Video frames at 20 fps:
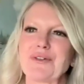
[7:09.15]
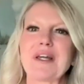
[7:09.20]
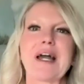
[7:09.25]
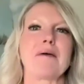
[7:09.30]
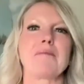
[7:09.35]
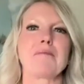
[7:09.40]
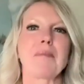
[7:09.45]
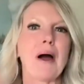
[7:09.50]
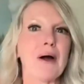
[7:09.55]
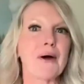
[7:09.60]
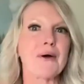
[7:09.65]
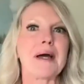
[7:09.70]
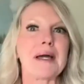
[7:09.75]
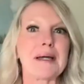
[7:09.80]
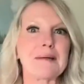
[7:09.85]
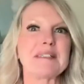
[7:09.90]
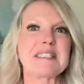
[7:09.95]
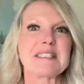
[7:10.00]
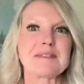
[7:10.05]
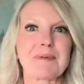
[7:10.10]
Yeah, borrow
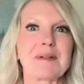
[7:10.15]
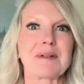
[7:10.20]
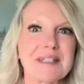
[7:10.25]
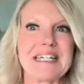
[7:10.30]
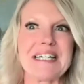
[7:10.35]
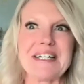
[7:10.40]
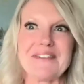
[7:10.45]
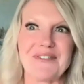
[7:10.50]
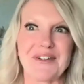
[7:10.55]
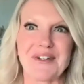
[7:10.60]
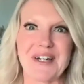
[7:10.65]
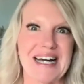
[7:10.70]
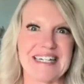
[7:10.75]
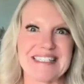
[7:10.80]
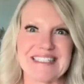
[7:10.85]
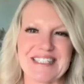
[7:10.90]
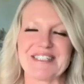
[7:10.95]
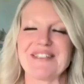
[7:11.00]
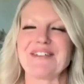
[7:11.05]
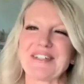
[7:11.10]
Amy's belief, you
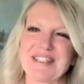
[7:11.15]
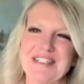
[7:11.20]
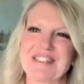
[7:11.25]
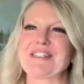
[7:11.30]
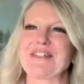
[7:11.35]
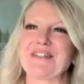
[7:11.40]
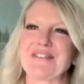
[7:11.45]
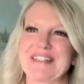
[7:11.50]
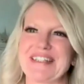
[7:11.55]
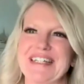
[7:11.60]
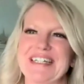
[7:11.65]
guys, and you can do it.